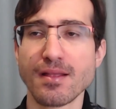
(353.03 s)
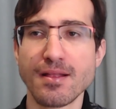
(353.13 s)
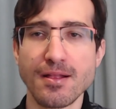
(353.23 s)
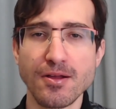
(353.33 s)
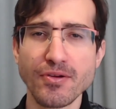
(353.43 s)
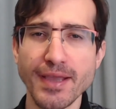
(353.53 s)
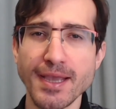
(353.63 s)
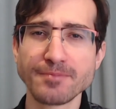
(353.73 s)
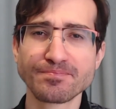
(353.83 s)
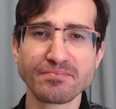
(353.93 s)

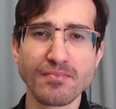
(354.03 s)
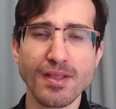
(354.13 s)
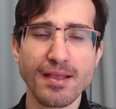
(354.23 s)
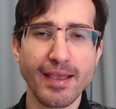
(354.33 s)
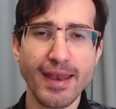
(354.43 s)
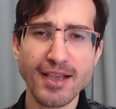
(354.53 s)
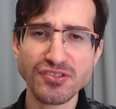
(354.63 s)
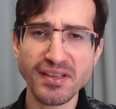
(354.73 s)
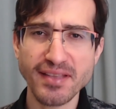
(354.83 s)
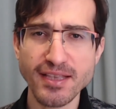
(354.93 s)
Okay, it
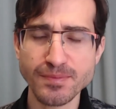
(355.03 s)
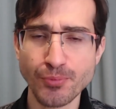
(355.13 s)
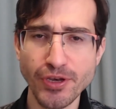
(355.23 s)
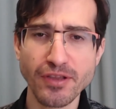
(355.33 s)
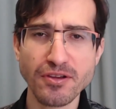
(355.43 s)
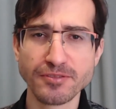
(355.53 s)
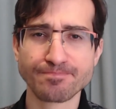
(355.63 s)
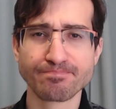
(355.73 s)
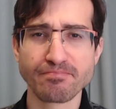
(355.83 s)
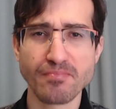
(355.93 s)
actually tastes pretty good.
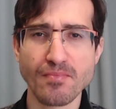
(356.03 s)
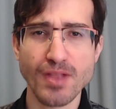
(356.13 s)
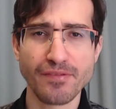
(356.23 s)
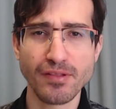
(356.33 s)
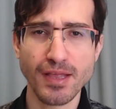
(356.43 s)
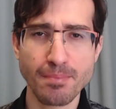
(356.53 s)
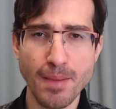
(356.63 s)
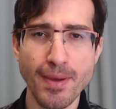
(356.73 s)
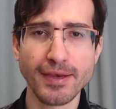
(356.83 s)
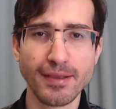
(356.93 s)
I feel like my
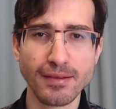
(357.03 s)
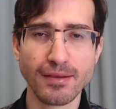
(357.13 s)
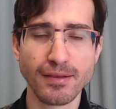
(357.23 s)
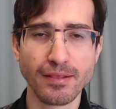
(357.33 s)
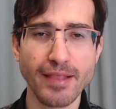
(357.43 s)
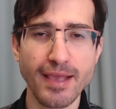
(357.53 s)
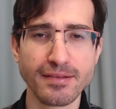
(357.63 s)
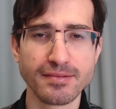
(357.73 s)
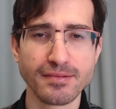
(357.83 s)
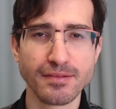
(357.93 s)
body
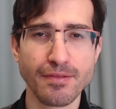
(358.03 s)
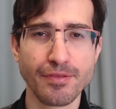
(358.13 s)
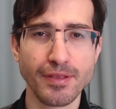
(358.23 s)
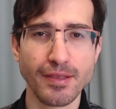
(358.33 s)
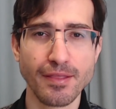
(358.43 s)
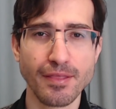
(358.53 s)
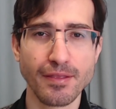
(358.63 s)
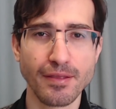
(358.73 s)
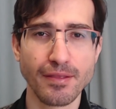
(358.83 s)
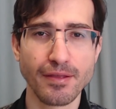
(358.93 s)
likes the
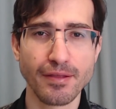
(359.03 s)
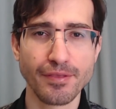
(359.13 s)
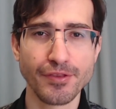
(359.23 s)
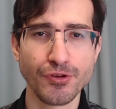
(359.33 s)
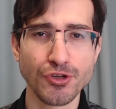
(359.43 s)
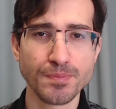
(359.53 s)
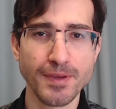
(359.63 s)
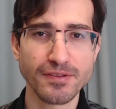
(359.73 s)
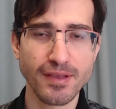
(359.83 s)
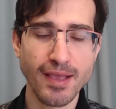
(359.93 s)

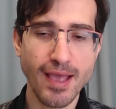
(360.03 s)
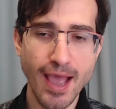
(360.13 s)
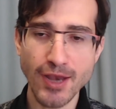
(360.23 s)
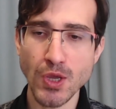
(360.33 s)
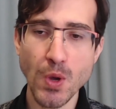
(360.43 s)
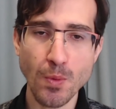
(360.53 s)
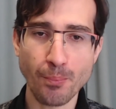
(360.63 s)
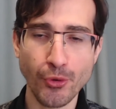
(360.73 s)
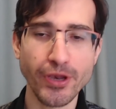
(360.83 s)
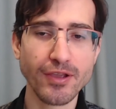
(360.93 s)
nourishment. I know
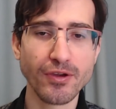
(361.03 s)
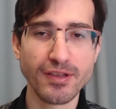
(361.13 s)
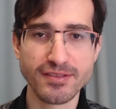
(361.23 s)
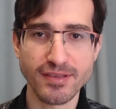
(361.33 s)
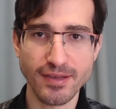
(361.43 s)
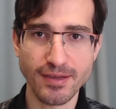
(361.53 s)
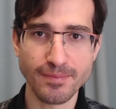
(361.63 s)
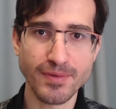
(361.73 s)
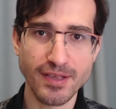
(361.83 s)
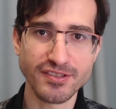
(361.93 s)
pretty good is
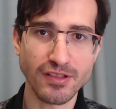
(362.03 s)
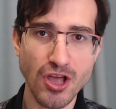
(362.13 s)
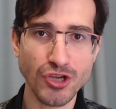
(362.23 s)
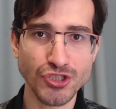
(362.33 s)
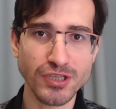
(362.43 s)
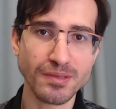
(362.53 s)
it's a long shot,